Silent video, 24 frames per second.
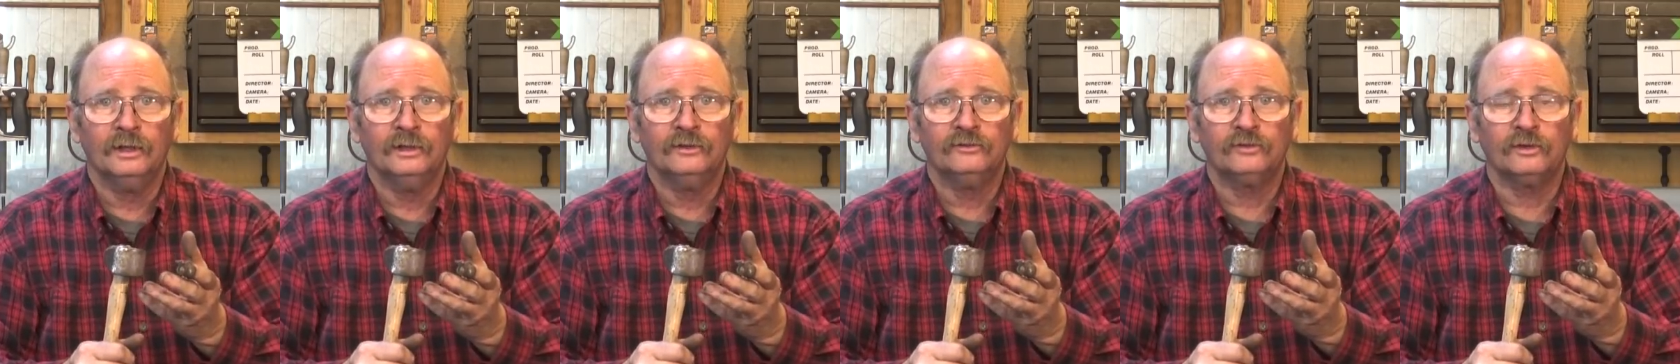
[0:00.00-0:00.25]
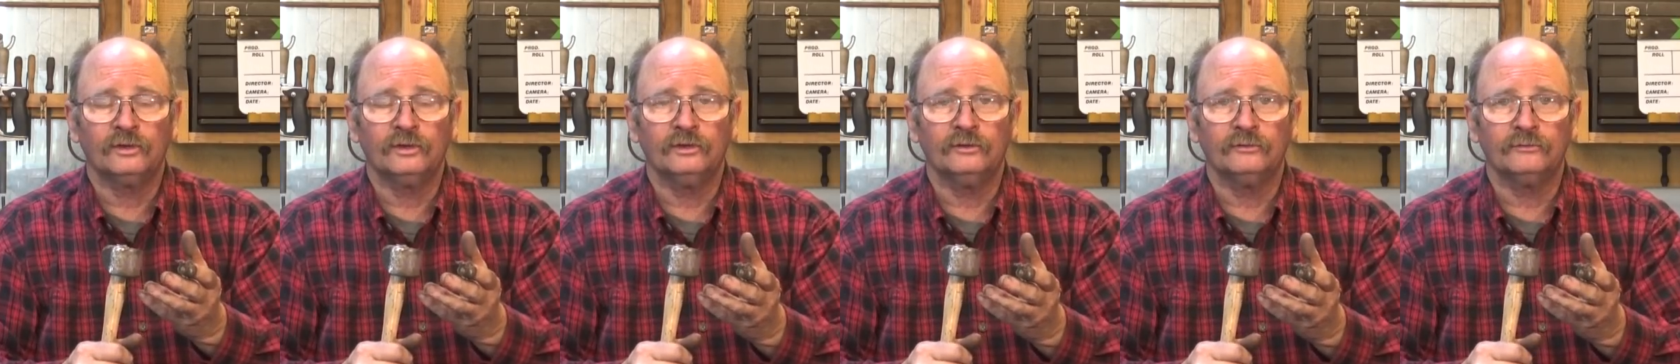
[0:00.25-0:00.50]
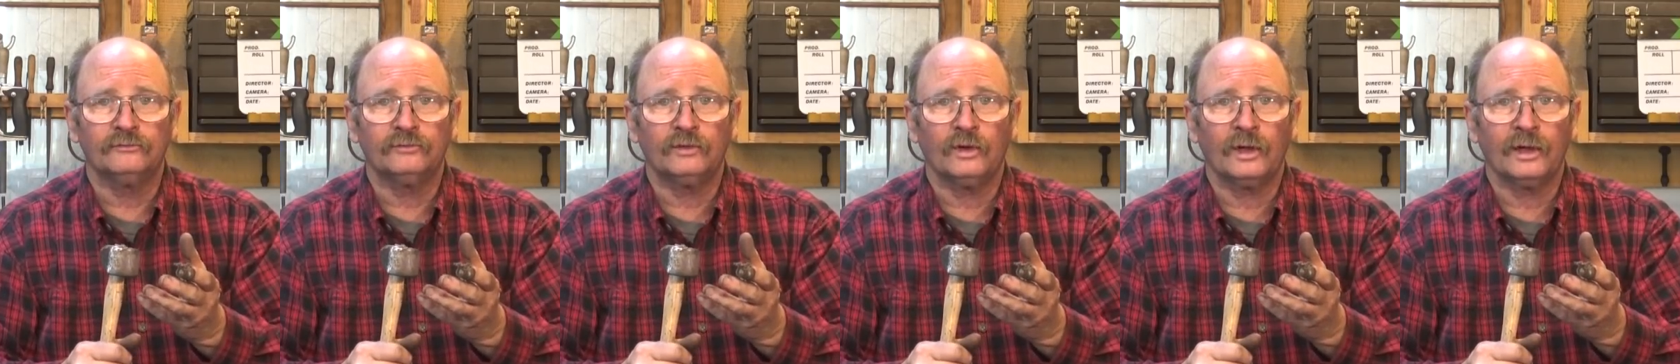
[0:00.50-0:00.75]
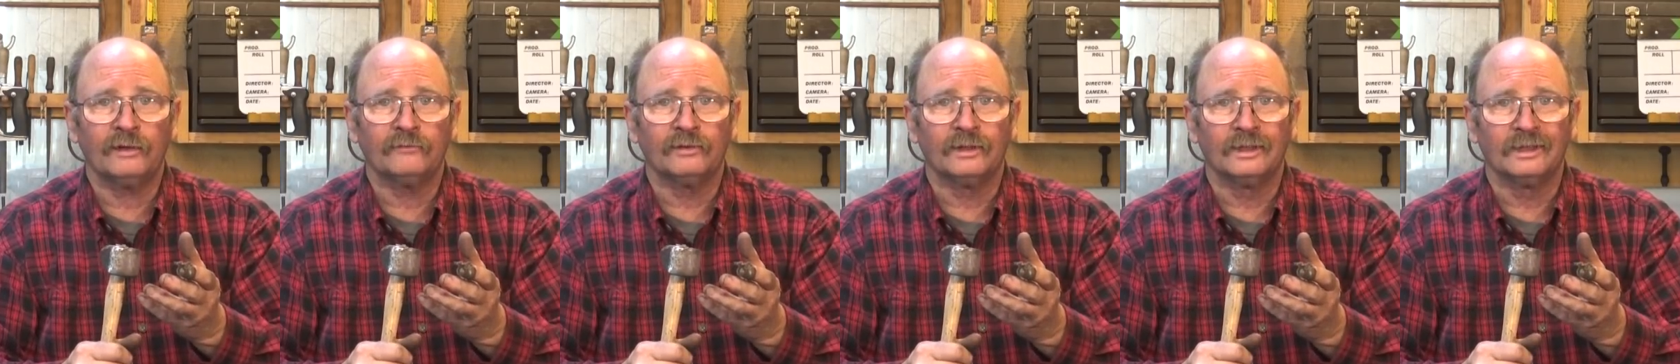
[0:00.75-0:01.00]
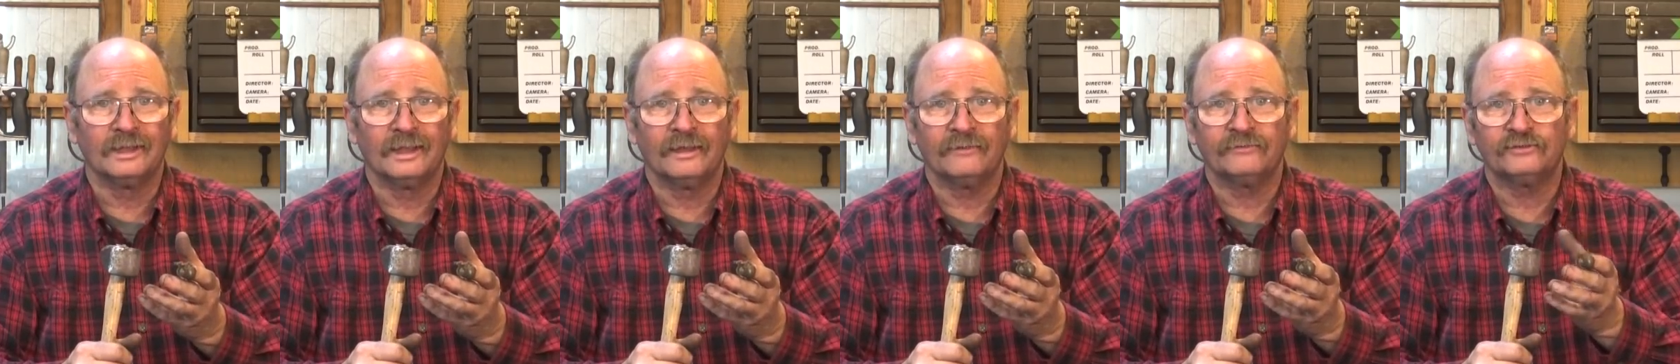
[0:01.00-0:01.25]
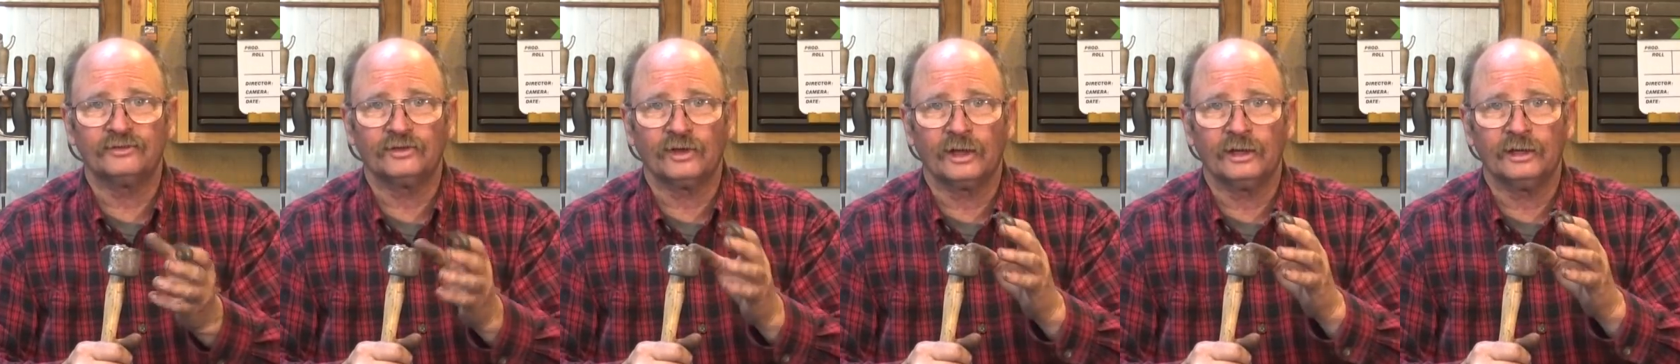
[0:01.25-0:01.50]
So you, if you have a
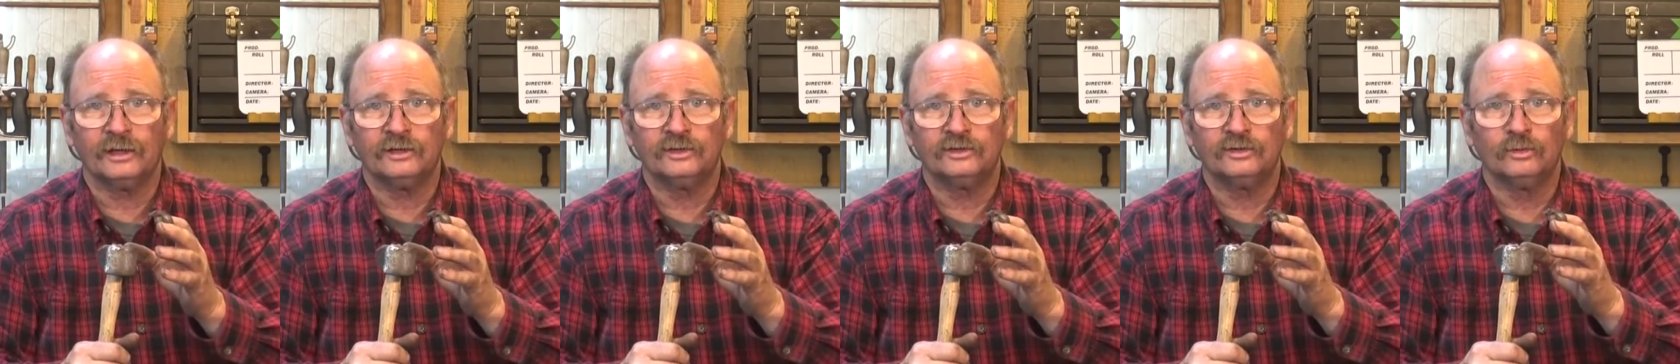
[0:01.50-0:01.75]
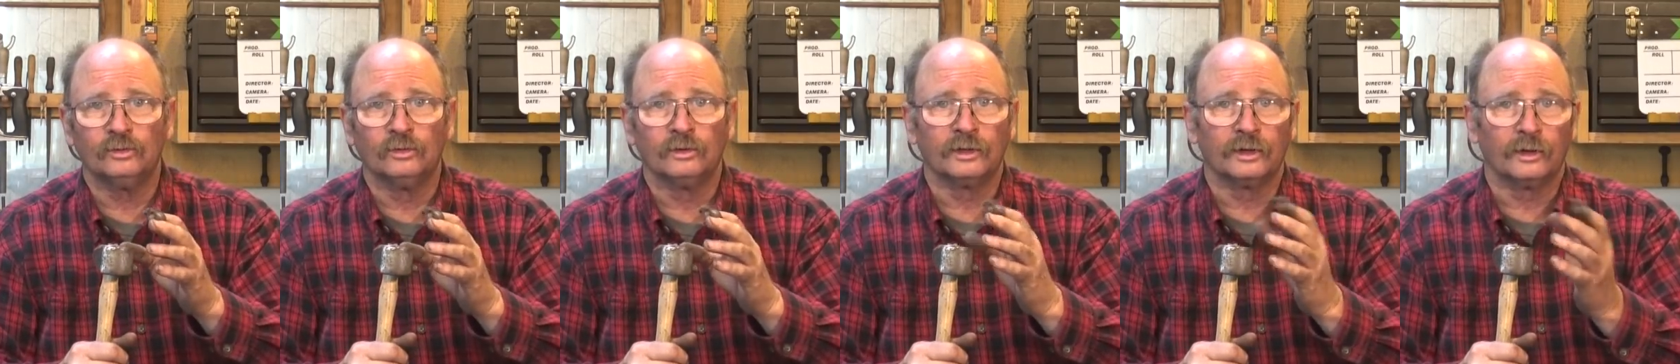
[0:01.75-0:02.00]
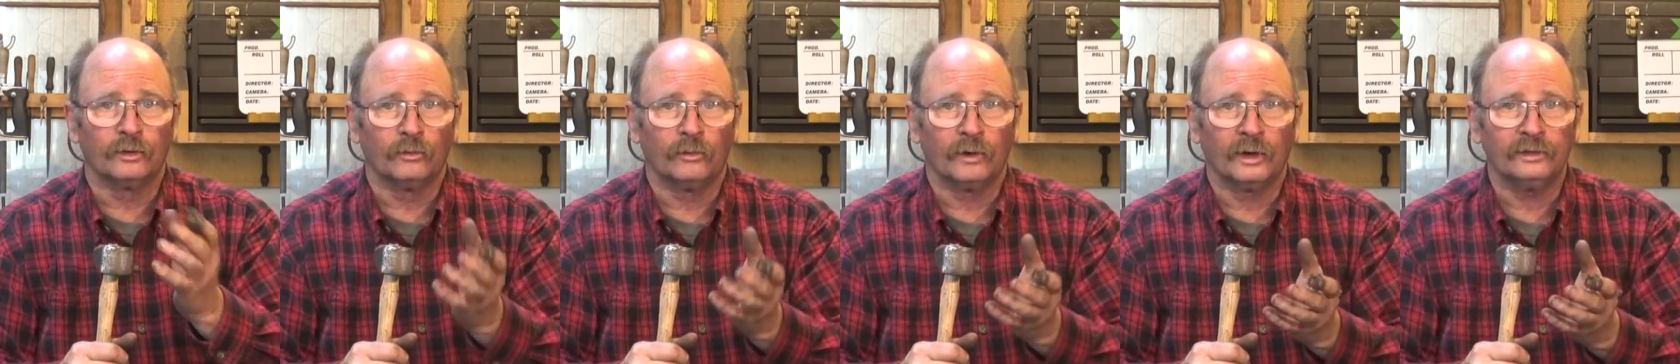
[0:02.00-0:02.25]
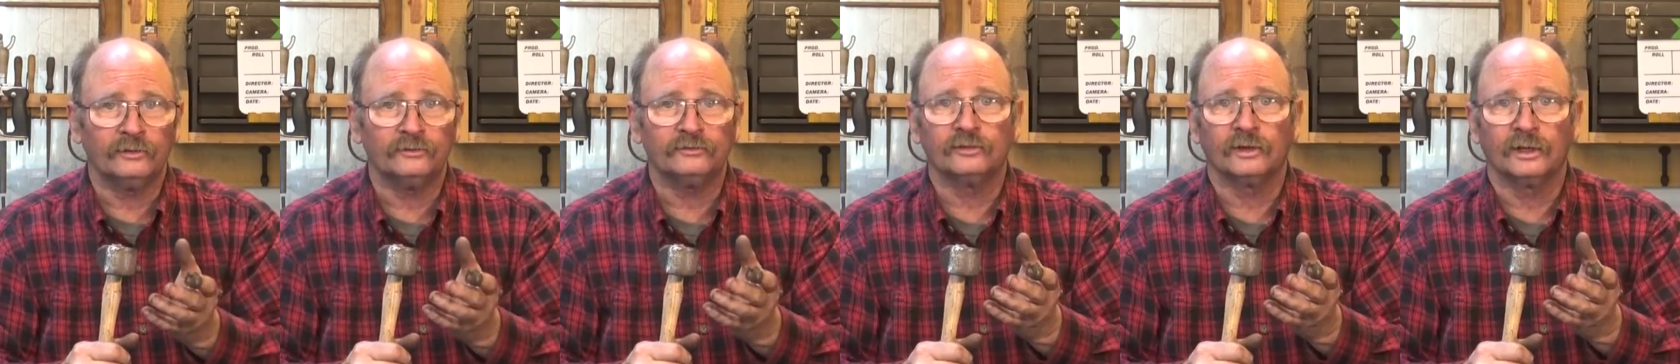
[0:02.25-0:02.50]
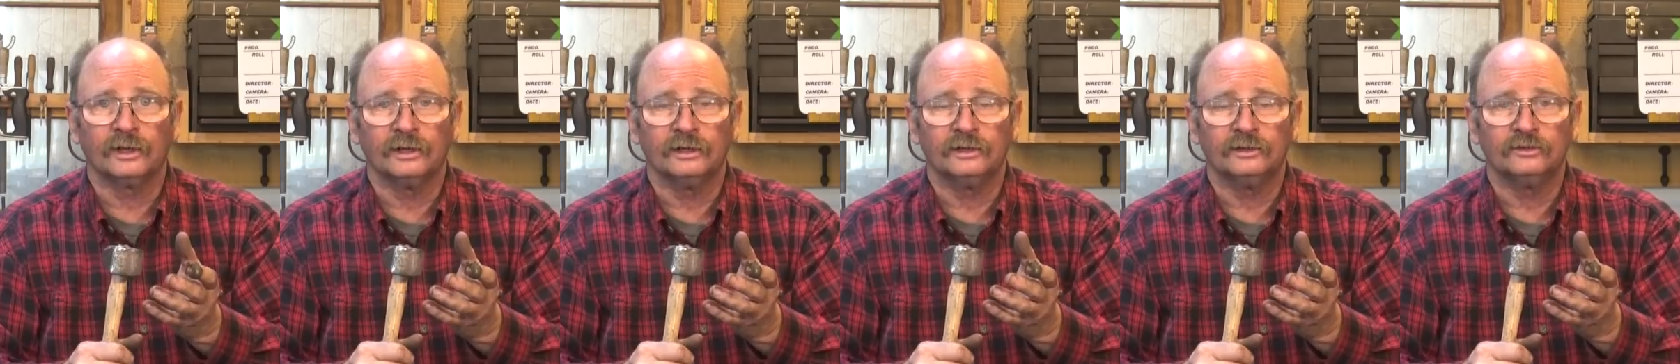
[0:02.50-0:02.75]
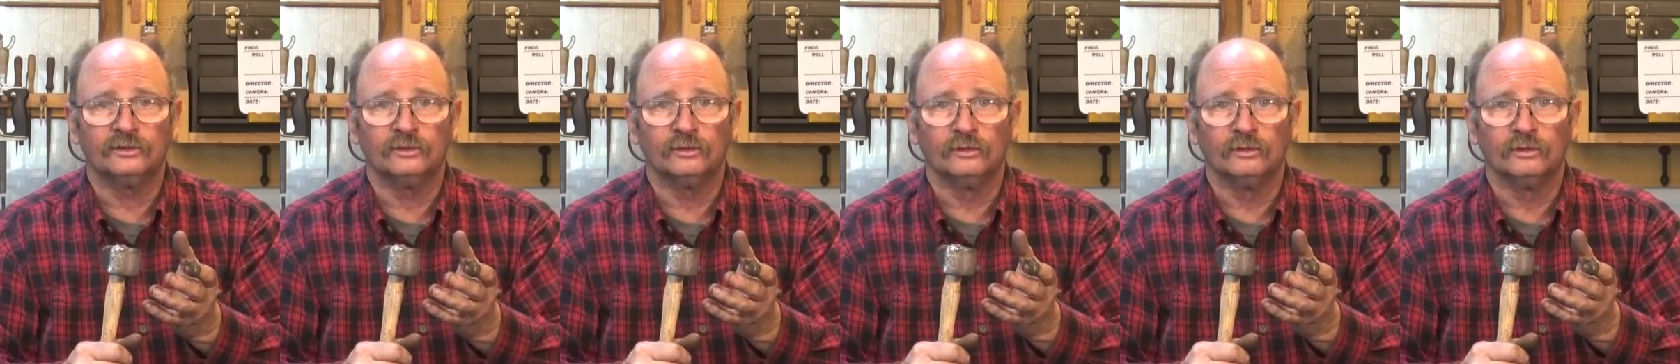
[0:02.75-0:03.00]
left-sided tool and a
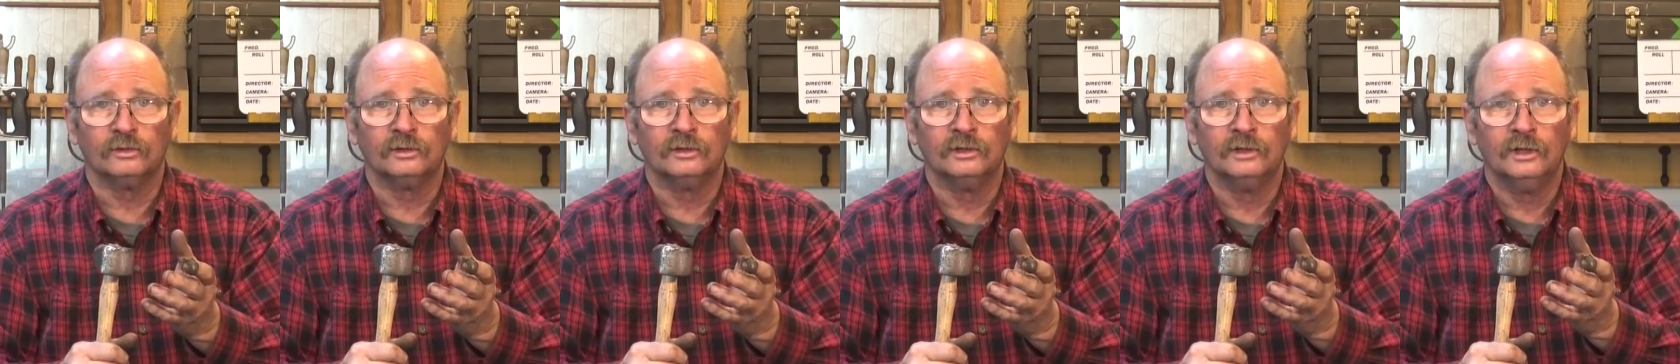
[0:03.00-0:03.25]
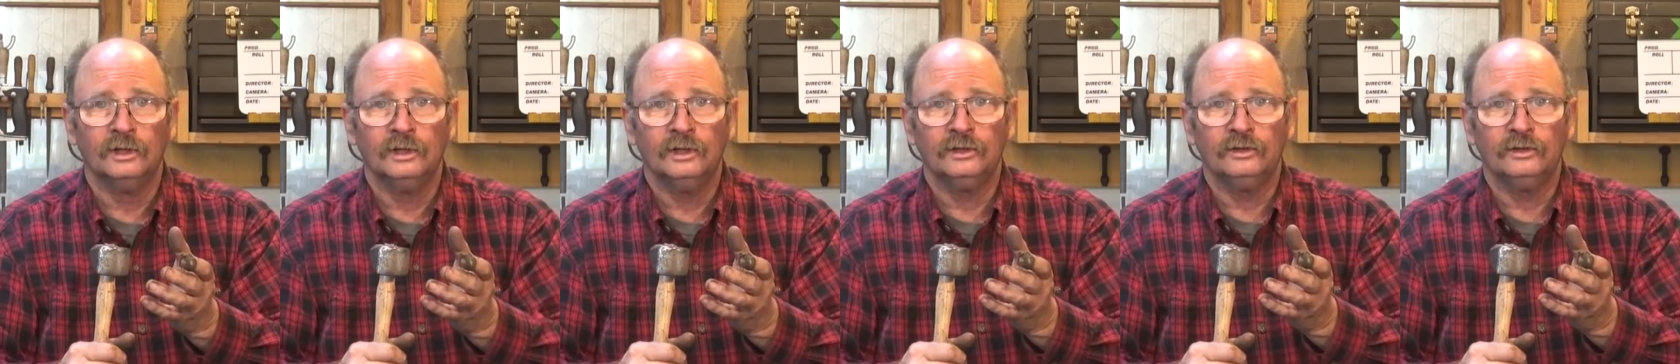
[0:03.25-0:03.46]
right-sided tool,